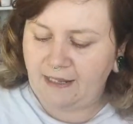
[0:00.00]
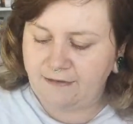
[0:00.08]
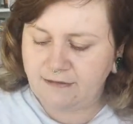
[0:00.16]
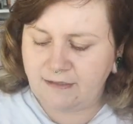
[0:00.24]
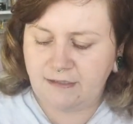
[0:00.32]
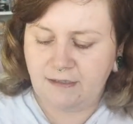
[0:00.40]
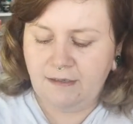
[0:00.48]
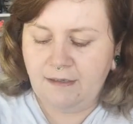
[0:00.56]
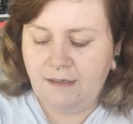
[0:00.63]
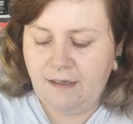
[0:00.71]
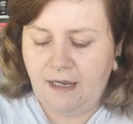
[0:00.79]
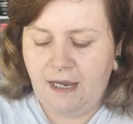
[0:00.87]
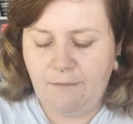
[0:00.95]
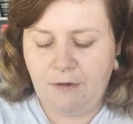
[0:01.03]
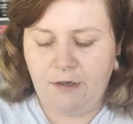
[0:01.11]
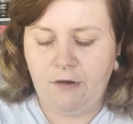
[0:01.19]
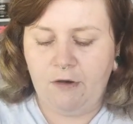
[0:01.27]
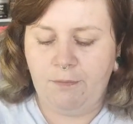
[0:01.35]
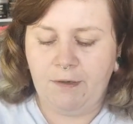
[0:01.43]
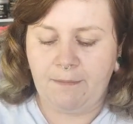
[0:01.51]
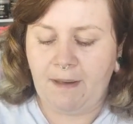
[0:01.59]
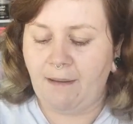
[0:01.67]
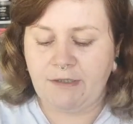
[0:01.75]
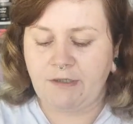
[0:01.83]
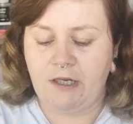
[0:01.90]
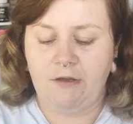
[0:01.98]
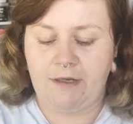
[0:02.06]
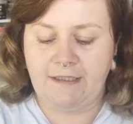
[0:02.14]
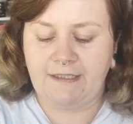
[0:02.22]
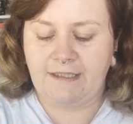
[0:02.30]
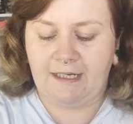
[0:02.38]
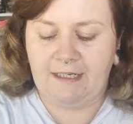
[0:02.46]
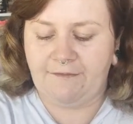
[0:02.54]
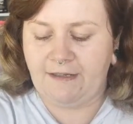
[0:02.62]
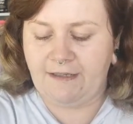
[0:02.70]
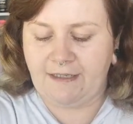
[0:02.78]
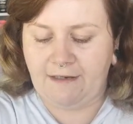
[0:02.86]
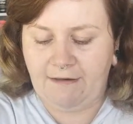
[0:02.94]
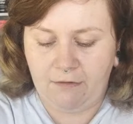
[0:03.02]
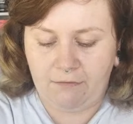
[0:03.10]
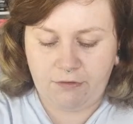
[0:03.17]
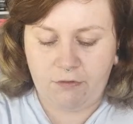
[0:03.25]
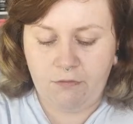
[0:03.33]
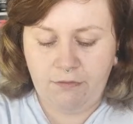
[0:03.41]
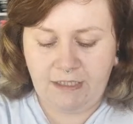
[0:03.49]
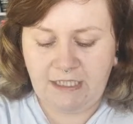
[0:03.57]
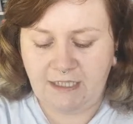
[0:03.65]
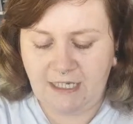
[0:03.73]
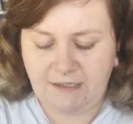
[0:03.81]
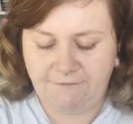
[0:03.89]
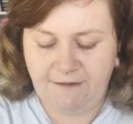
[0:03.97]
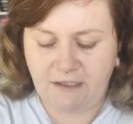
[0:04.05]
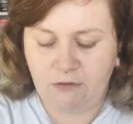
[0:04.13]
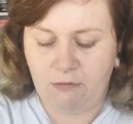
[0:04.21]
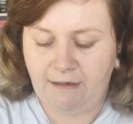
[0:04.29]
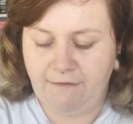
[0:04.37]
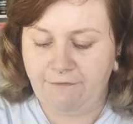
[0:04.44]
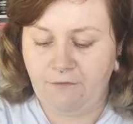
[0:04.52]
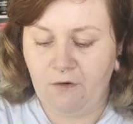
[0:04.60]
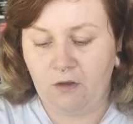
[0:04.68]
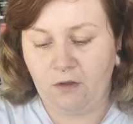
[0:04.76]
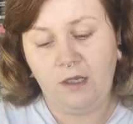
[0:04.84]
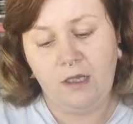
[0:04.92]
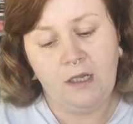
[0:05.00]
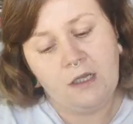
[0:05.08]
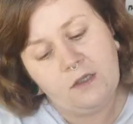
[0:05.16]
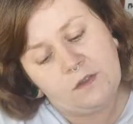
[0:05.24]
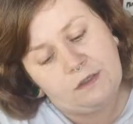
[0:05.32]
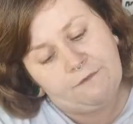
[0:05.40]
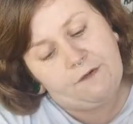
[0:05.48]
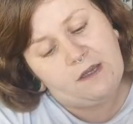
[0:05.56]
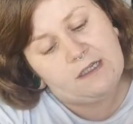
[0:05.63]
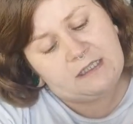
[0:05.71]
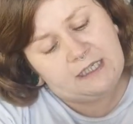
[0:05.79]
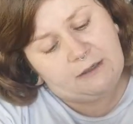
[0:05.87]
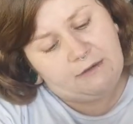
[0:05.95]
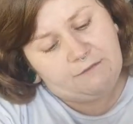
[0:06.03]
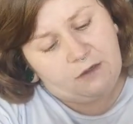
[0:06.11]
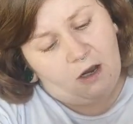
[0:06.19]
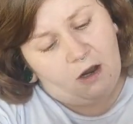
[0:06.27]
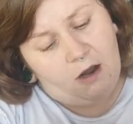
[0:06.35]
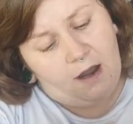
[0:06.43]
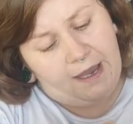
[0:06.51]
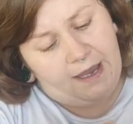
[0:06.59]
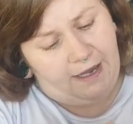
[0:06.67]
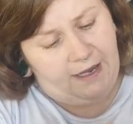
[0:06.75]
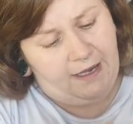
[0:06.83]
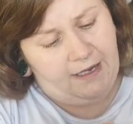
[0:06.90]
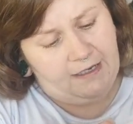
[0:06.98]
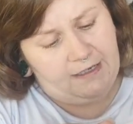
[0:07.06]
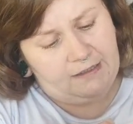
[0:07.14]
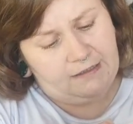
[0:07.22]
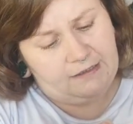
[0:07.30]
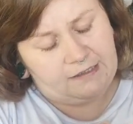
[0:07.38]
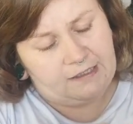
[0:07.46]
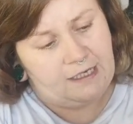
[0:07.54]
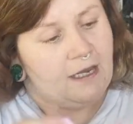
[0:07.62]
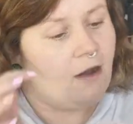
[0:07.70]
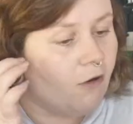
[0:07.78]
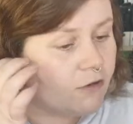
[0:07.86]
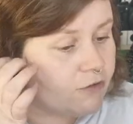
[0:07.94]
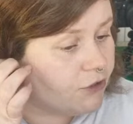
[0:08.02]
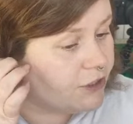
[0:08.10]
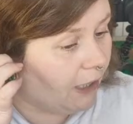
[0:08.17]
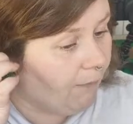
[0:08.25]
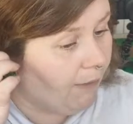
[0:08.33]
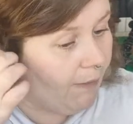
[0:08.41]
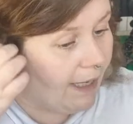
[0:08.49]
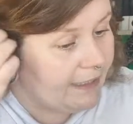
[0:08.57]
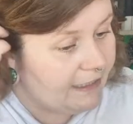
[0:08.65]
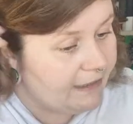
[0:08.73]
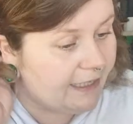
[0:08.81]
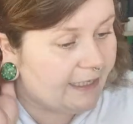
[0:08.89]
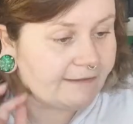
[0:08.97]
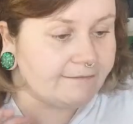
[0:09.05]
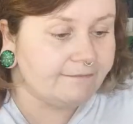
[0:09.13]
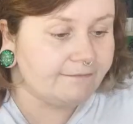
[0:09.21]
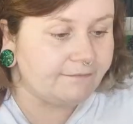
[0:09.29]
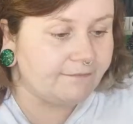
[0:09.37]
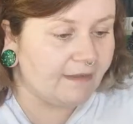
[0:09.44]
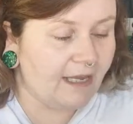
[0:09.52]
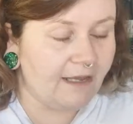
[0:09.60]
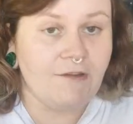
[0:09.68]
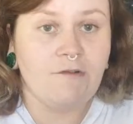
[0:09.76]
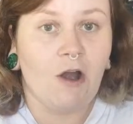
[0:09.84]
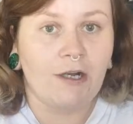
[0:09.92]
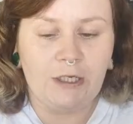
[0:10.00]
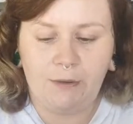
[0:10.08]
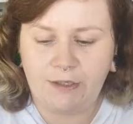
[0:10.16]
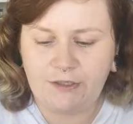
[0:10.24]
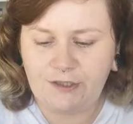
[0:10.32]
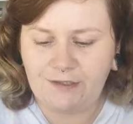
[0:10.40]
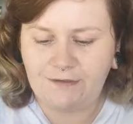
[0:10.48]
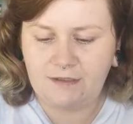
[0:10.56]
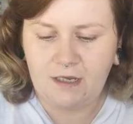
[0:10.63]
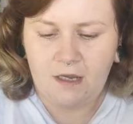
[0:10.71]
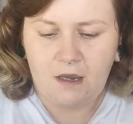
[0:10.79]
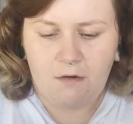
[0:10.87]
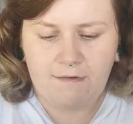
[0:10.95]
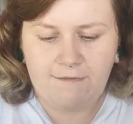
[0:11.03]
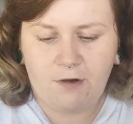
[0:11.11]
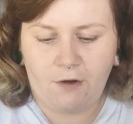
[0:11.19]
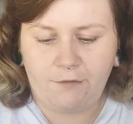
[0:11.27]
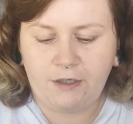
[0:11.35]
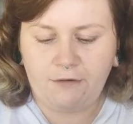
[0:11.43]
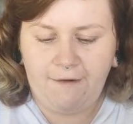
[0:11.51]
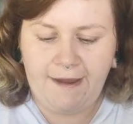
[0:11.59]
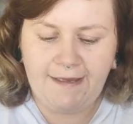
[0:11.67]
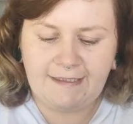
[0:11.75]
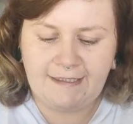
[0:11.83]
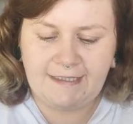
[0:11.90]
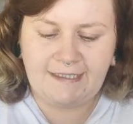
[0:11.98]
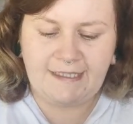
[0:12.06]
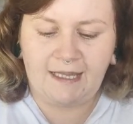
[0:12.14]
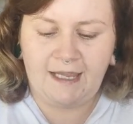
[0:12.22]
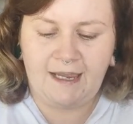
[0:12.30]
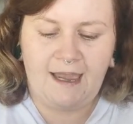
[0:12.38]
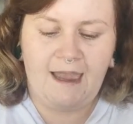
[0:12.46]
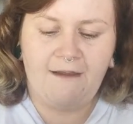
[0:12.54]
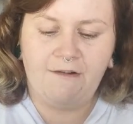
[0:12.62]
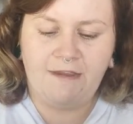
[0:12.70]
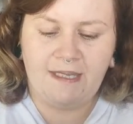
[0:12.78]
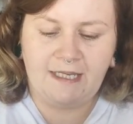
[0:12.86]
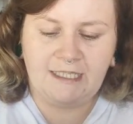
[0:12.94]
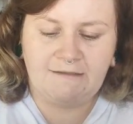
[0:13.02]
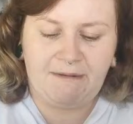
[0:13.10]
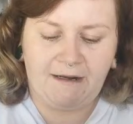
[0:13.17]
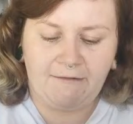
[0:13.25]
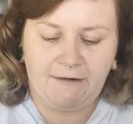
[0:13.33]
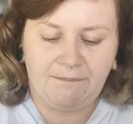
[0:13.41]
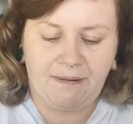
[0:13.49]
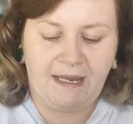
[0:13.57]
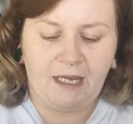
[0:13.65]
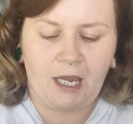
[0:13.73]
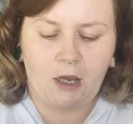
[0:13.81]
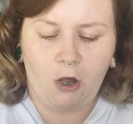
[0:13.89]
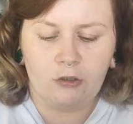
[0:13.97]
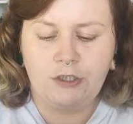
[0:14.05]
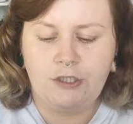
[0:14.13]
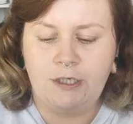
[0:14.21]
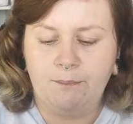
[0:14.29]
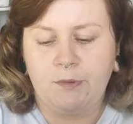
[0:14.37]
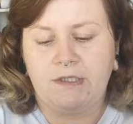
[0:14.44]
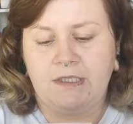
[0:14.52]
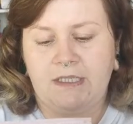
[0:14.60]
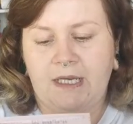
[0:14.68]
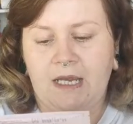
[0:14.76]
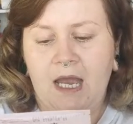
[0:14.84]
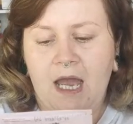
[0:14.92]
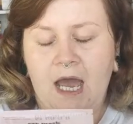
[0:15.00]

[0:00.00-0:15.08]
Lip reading: end, and we're going to open up. I'm just going to look inside of it. There it goes. Oh, this feels quite full. So the first thing we've got is also shout out anything. If you've got any questions, we've got the Grace and Stella, everything is better in pink, collagen boosting